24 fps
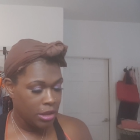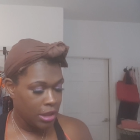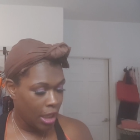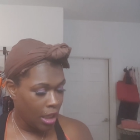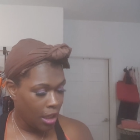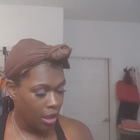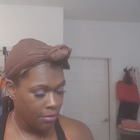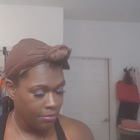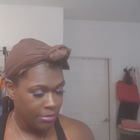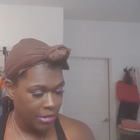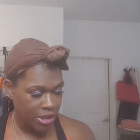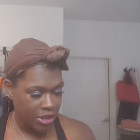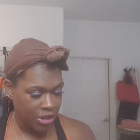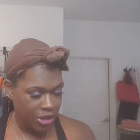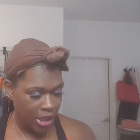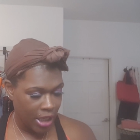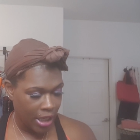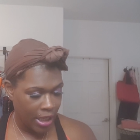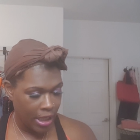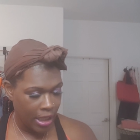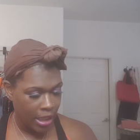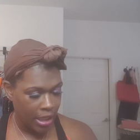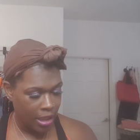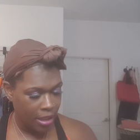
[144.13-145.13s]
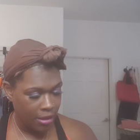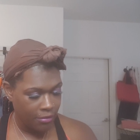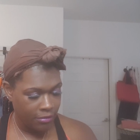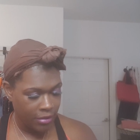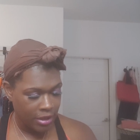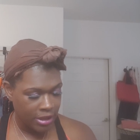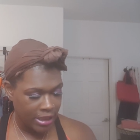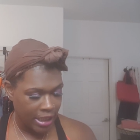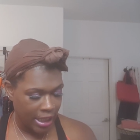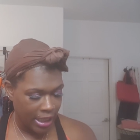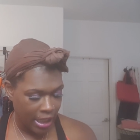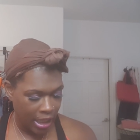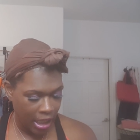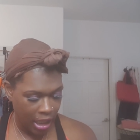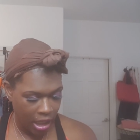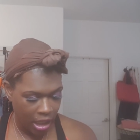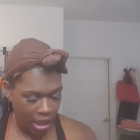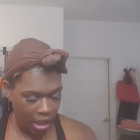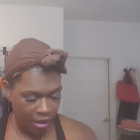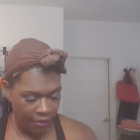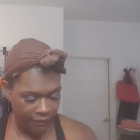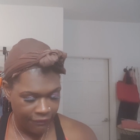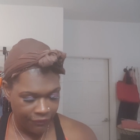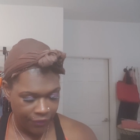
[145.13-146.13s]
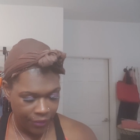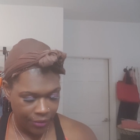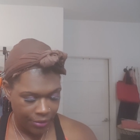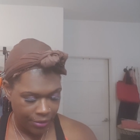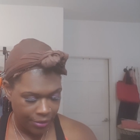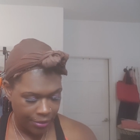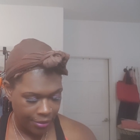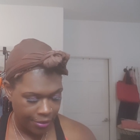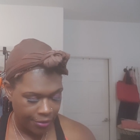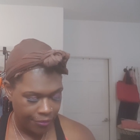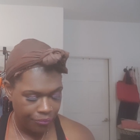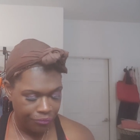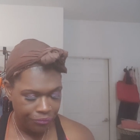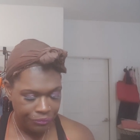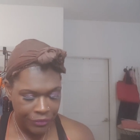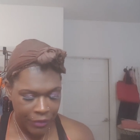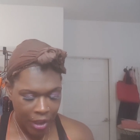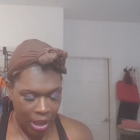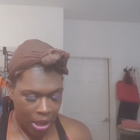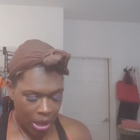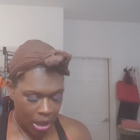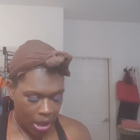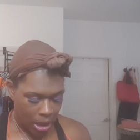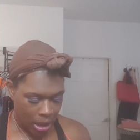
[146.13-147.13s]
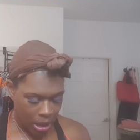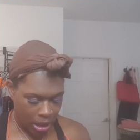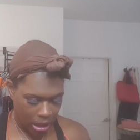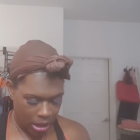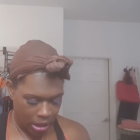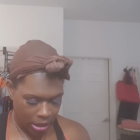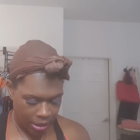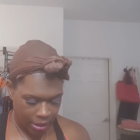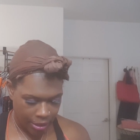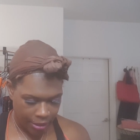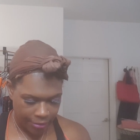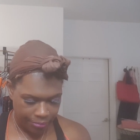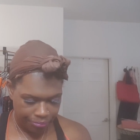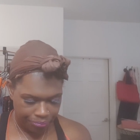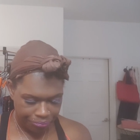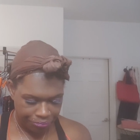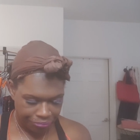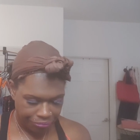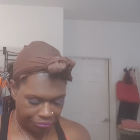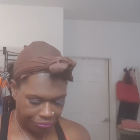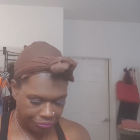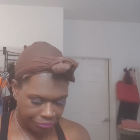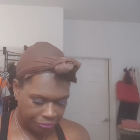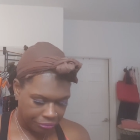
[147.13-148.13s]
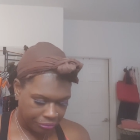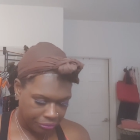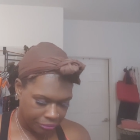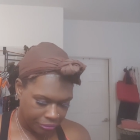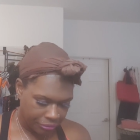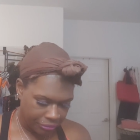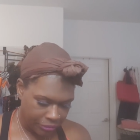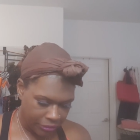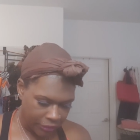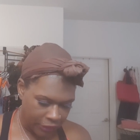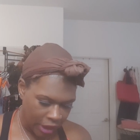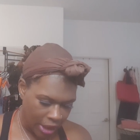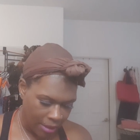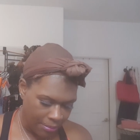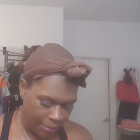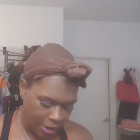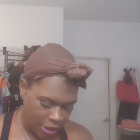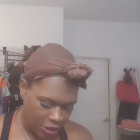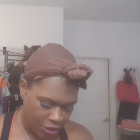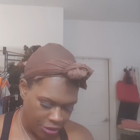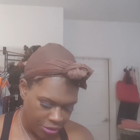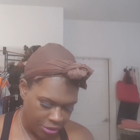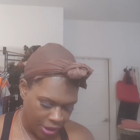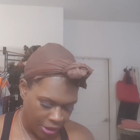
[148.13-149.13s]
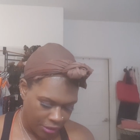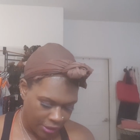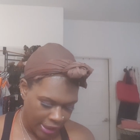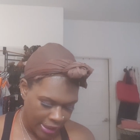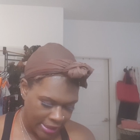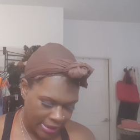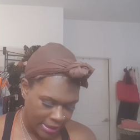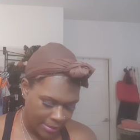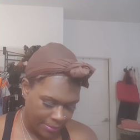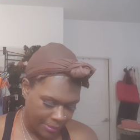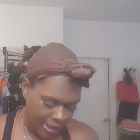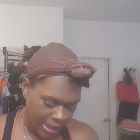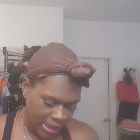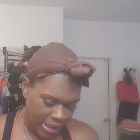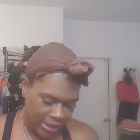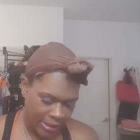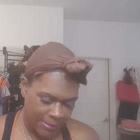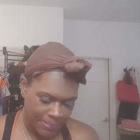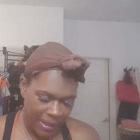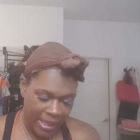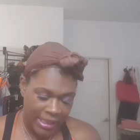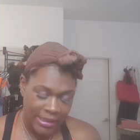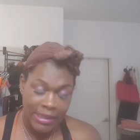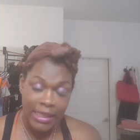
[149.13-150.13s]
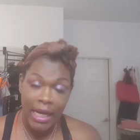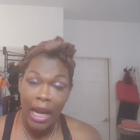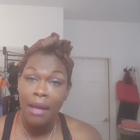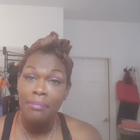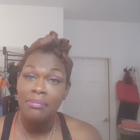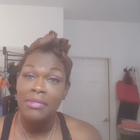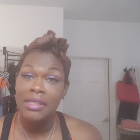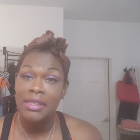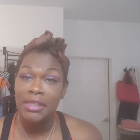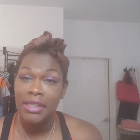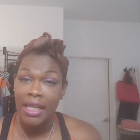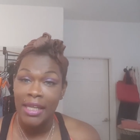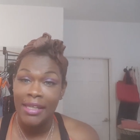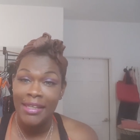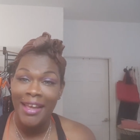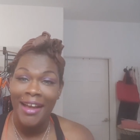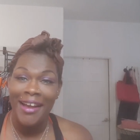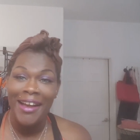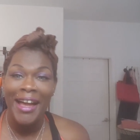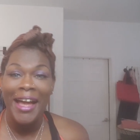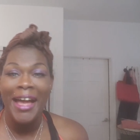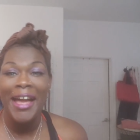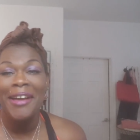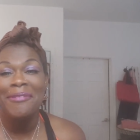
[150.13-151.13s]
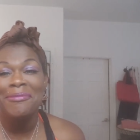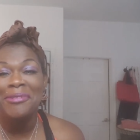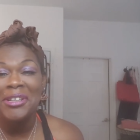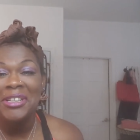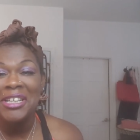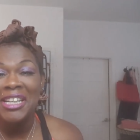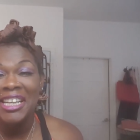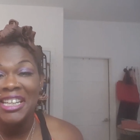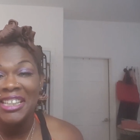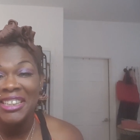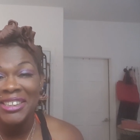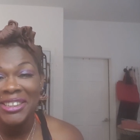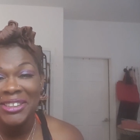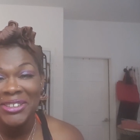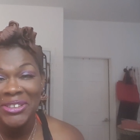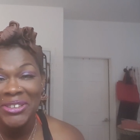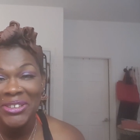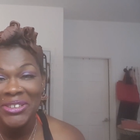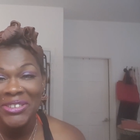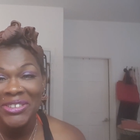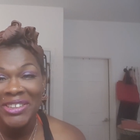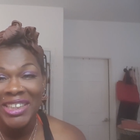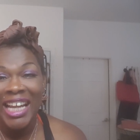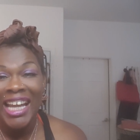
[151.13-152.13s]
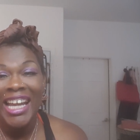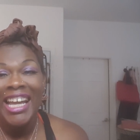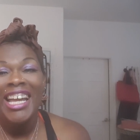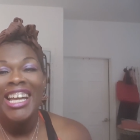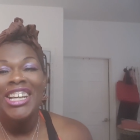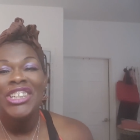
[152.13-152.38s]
Y'all, Miss Cheyenne was a handful. Um, but you know, that's to be expected. I'm going to tell y'all, I am going to include